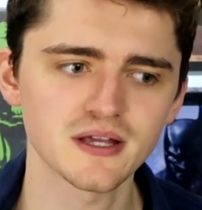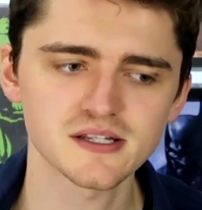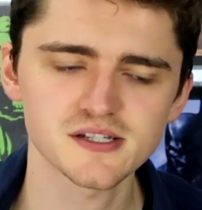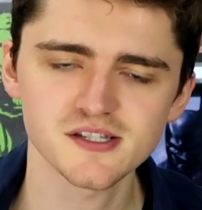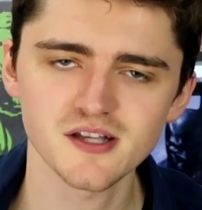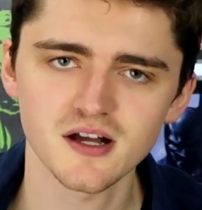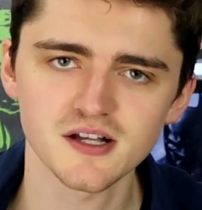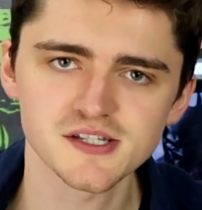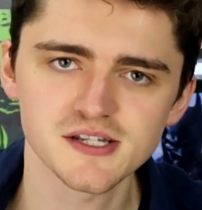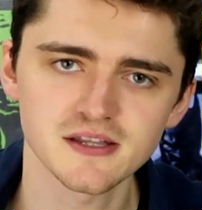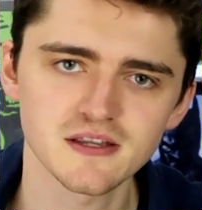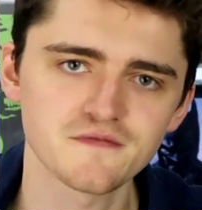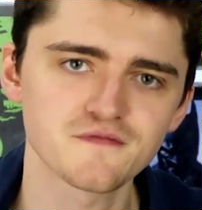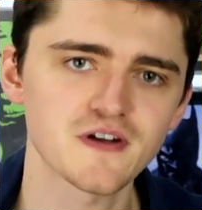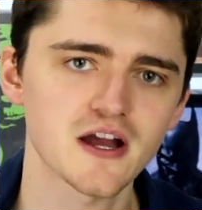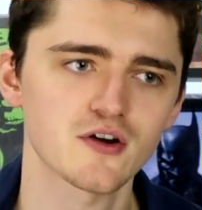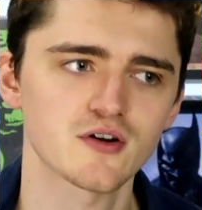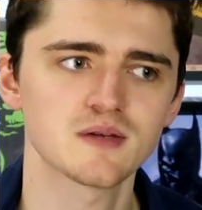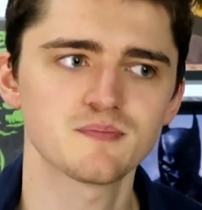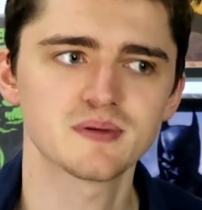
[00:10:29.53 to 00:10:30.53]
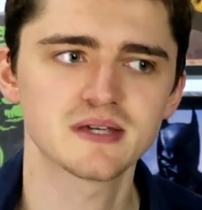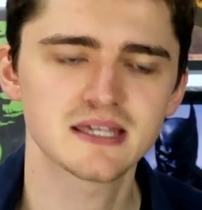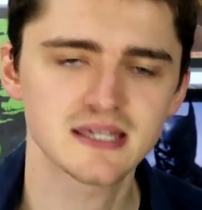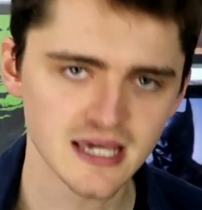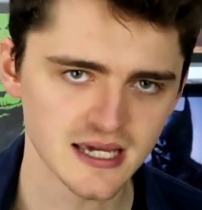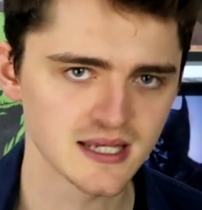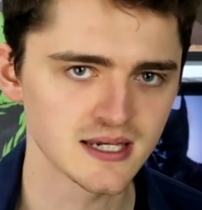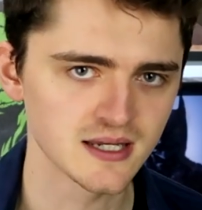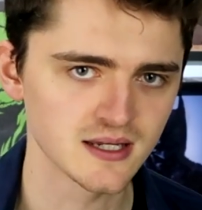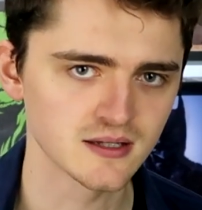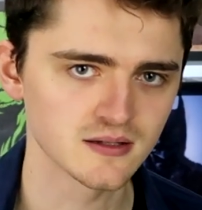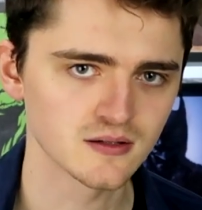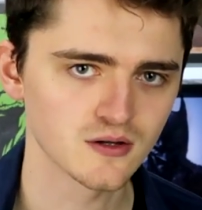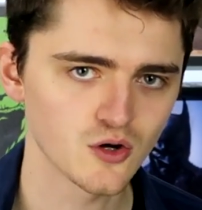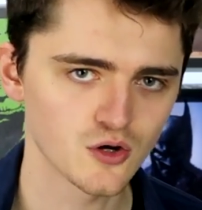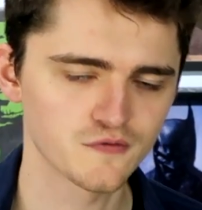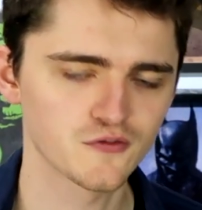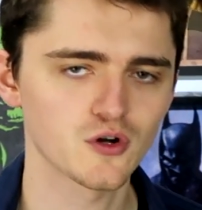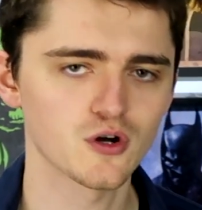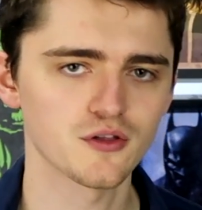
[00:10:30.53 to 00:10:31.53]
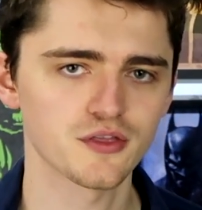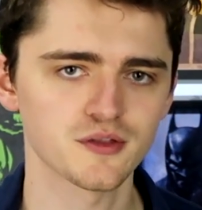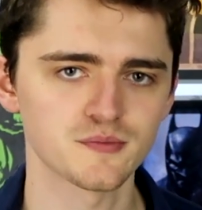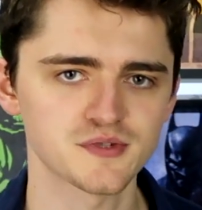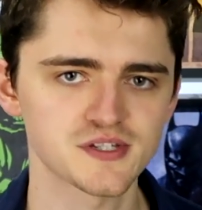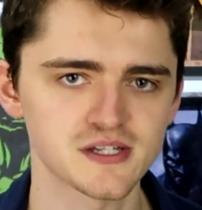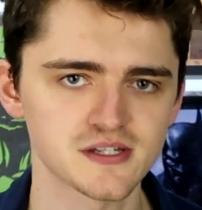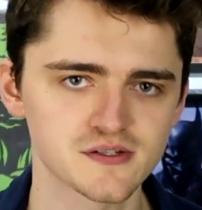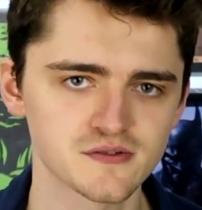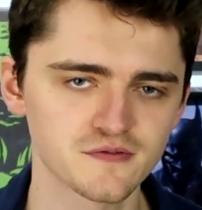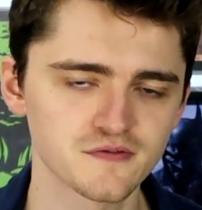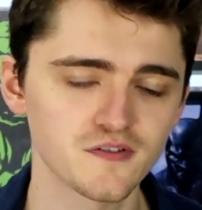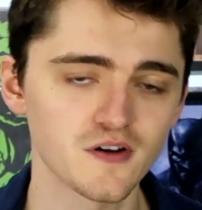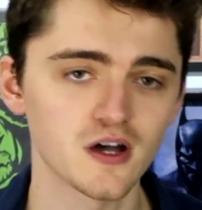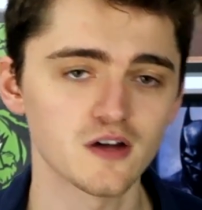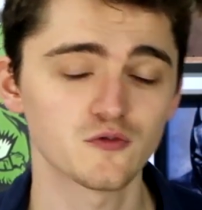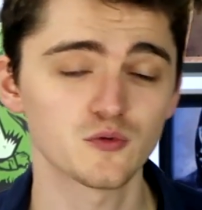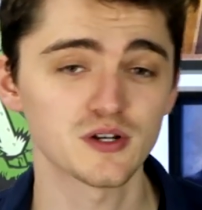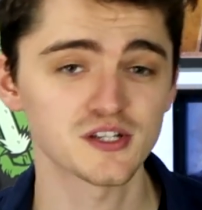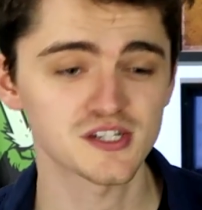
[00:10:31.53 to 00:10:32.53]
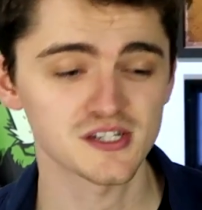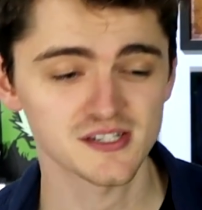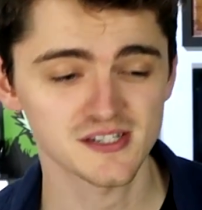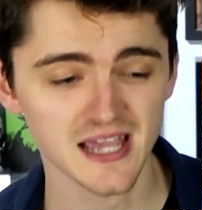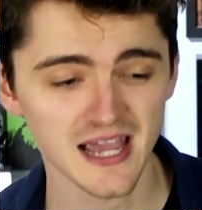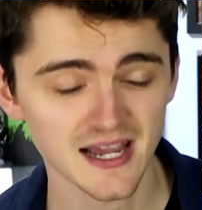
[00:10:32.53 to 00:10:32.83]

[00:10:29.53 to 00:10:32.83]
that starts at the very beginning of Gotham Season 5, which is